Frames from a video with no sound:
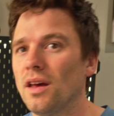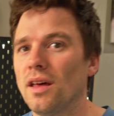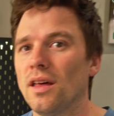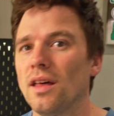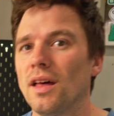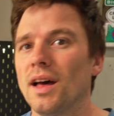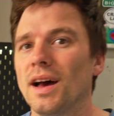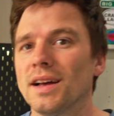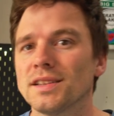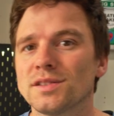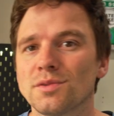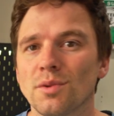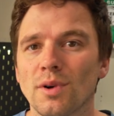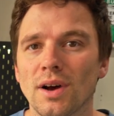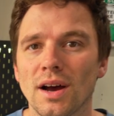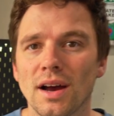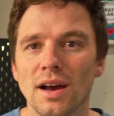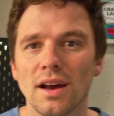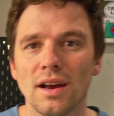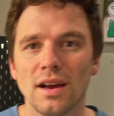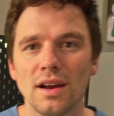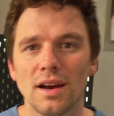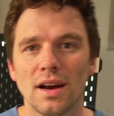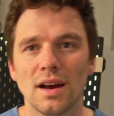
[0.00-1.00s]
That's
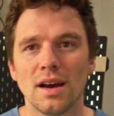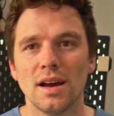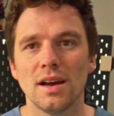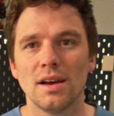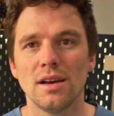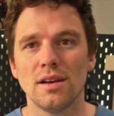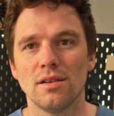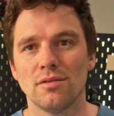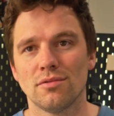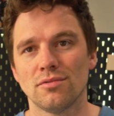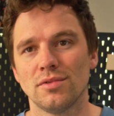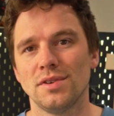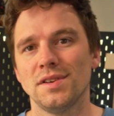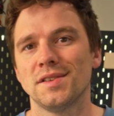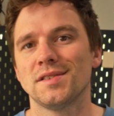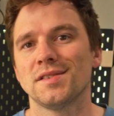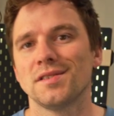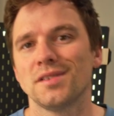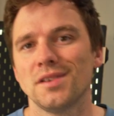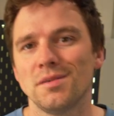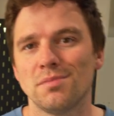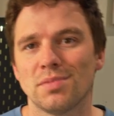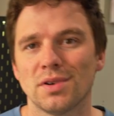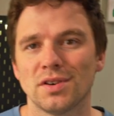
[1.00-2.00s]
why I
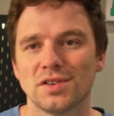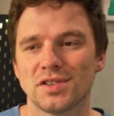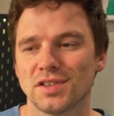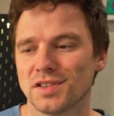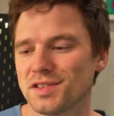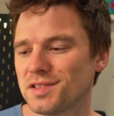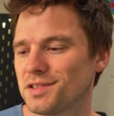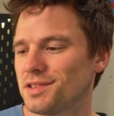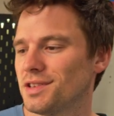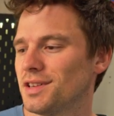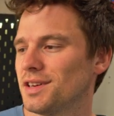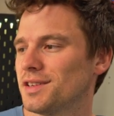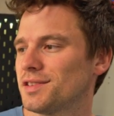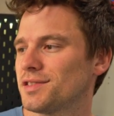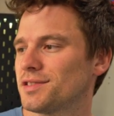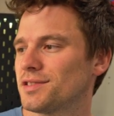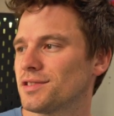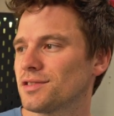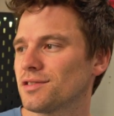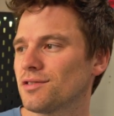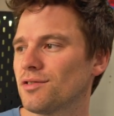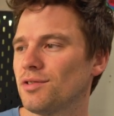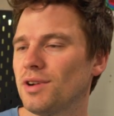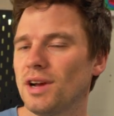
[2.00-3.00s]
recently purchased this
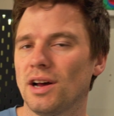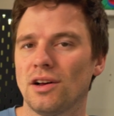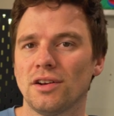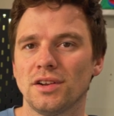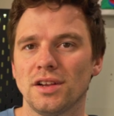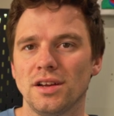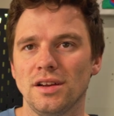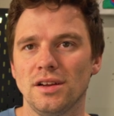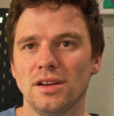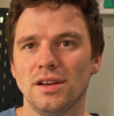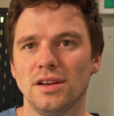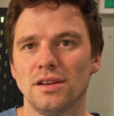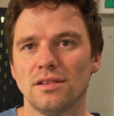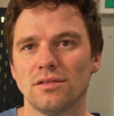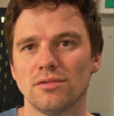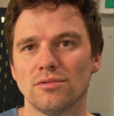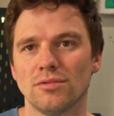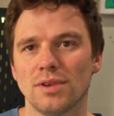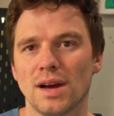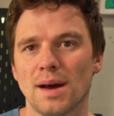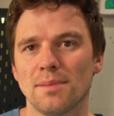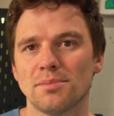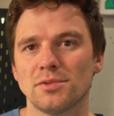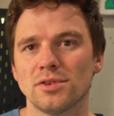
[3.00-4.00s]
Creality
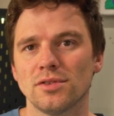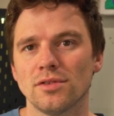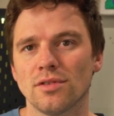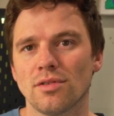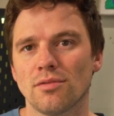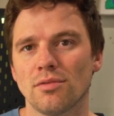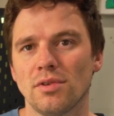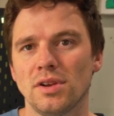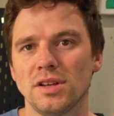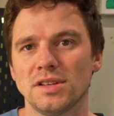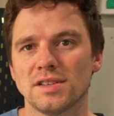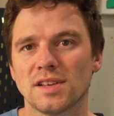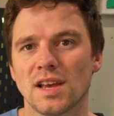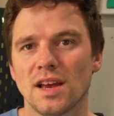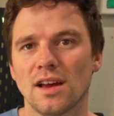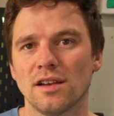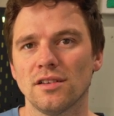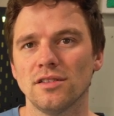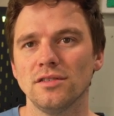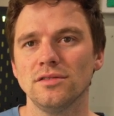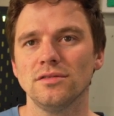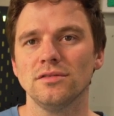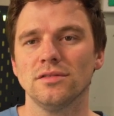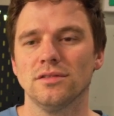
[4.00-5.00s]
Raptor 3D
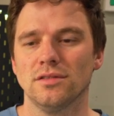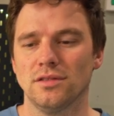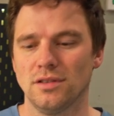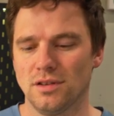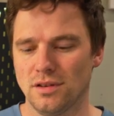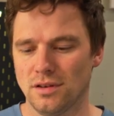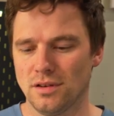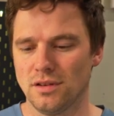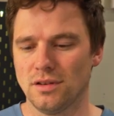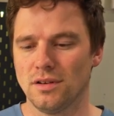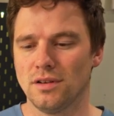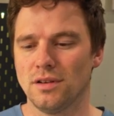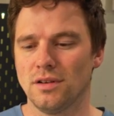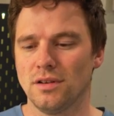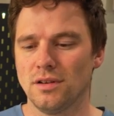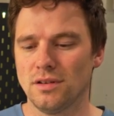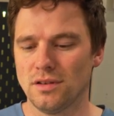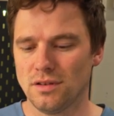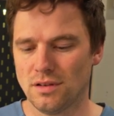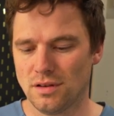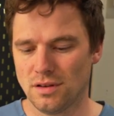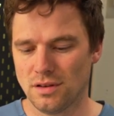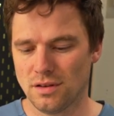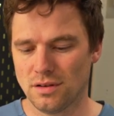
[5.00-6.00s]
scanner
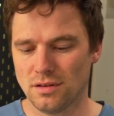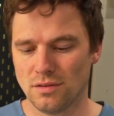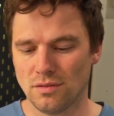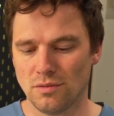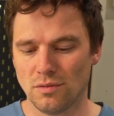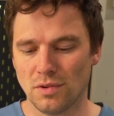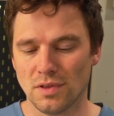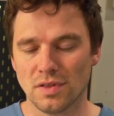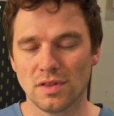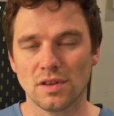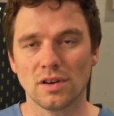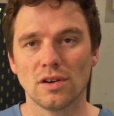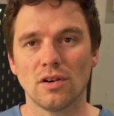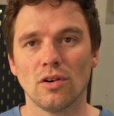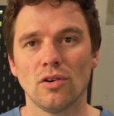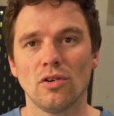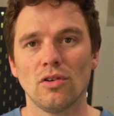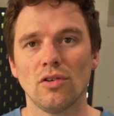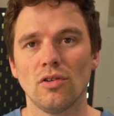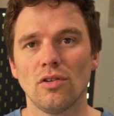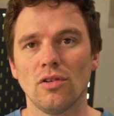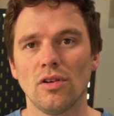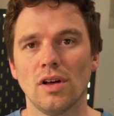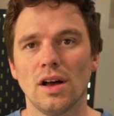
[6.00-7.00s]
with the
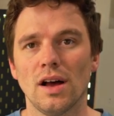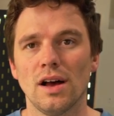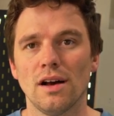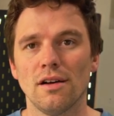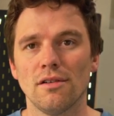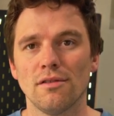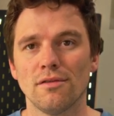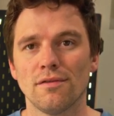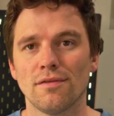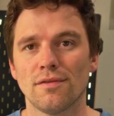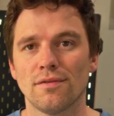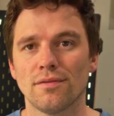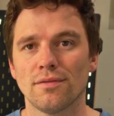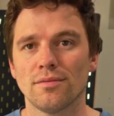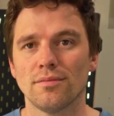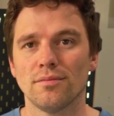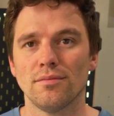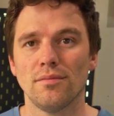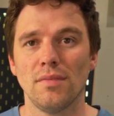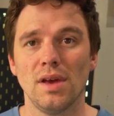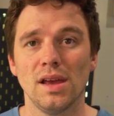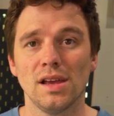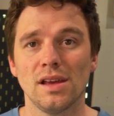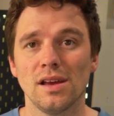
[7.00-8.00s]
goal of
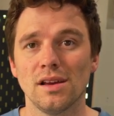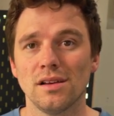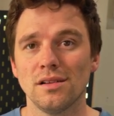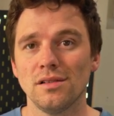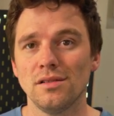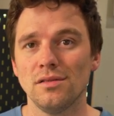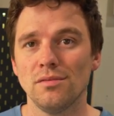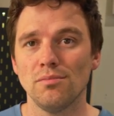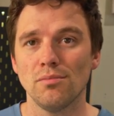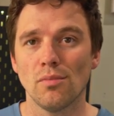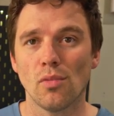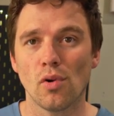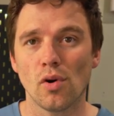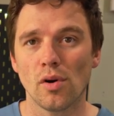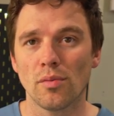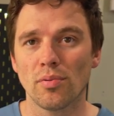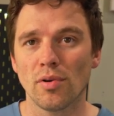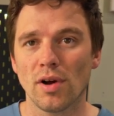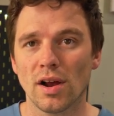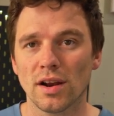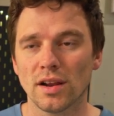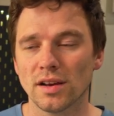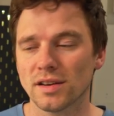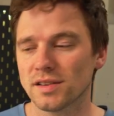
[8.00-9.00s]
making more
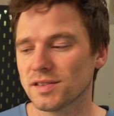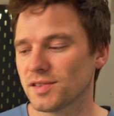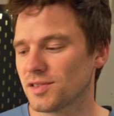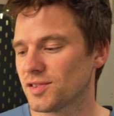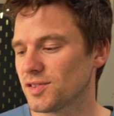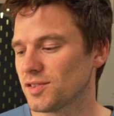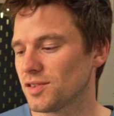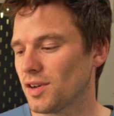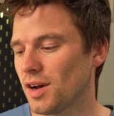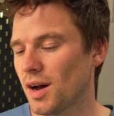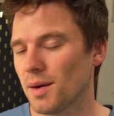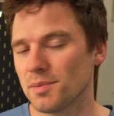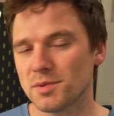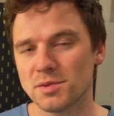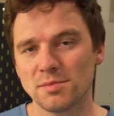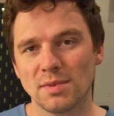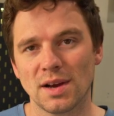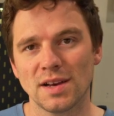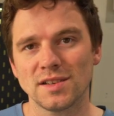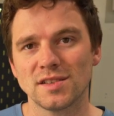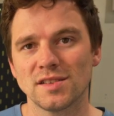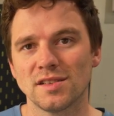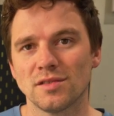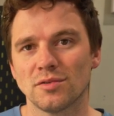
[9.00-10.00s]
products,
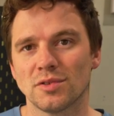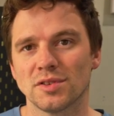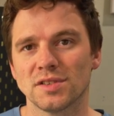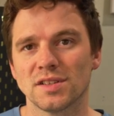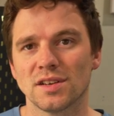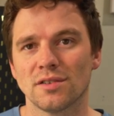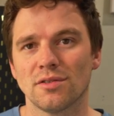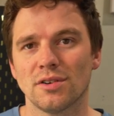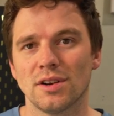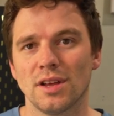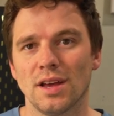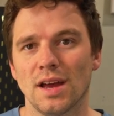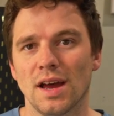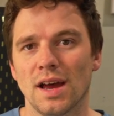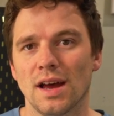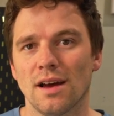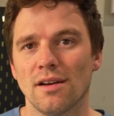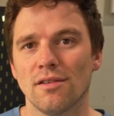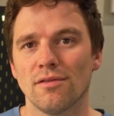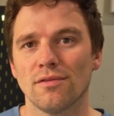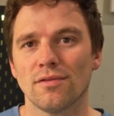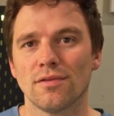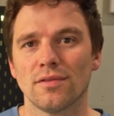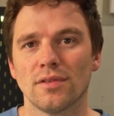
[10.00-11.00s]
optimizing the ones I already
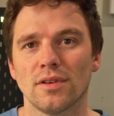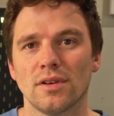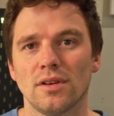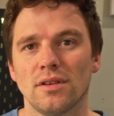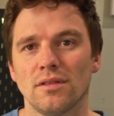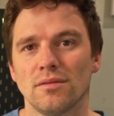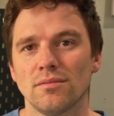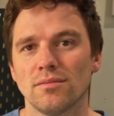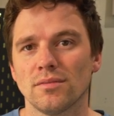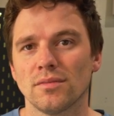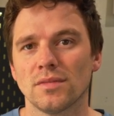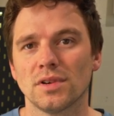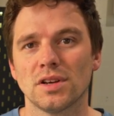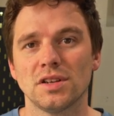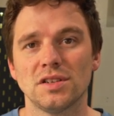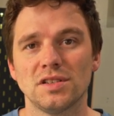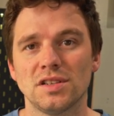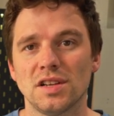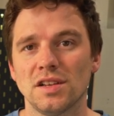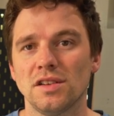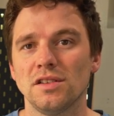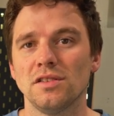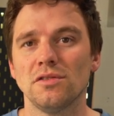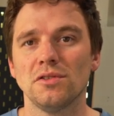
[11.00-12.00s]
have,
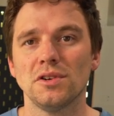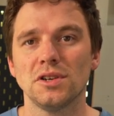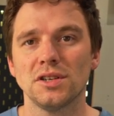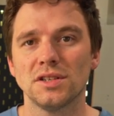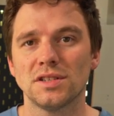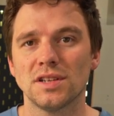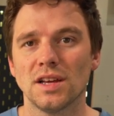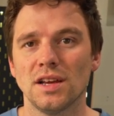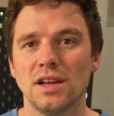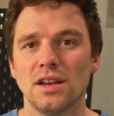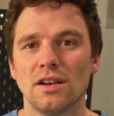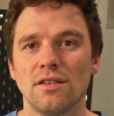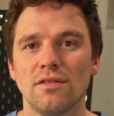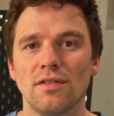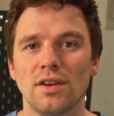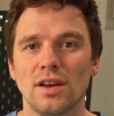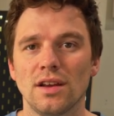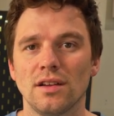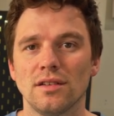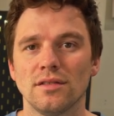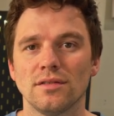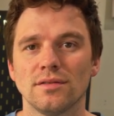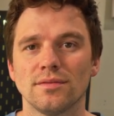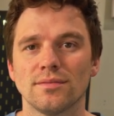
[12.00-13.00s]
continuing to innovate,
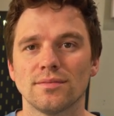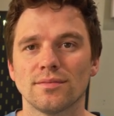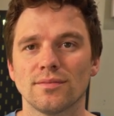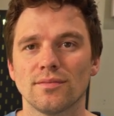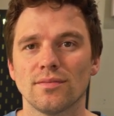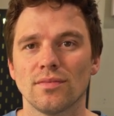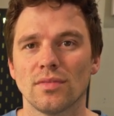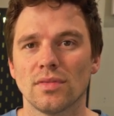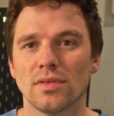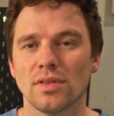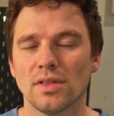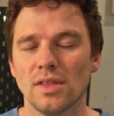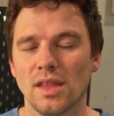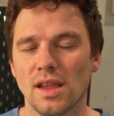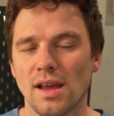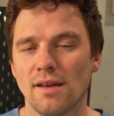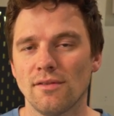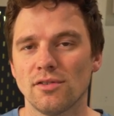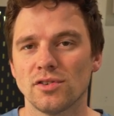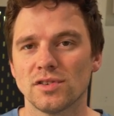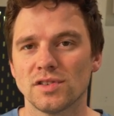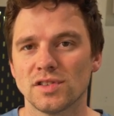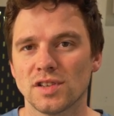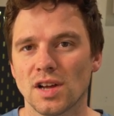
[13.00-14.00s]
never
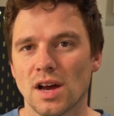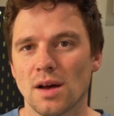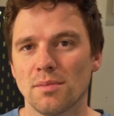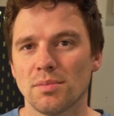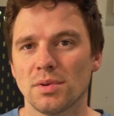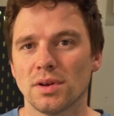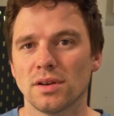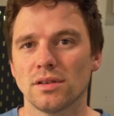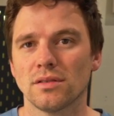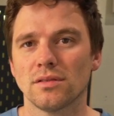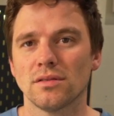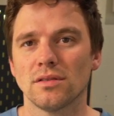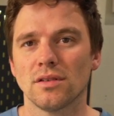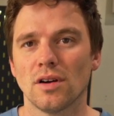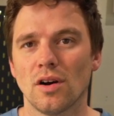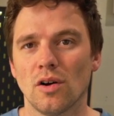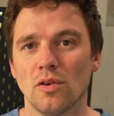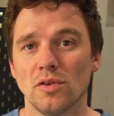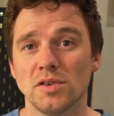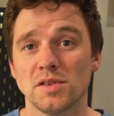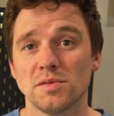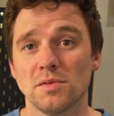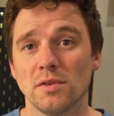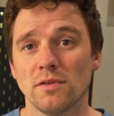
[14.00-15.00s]
stopping,
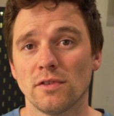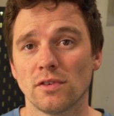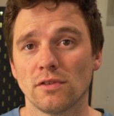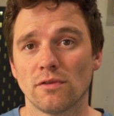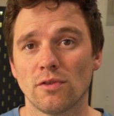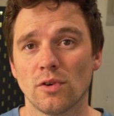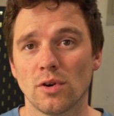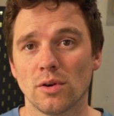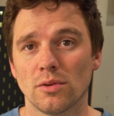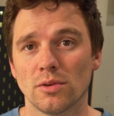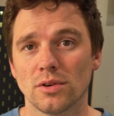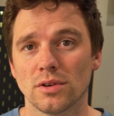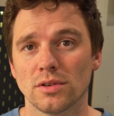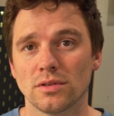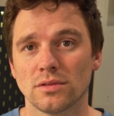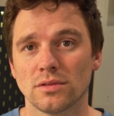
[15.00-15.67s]
always moving forward.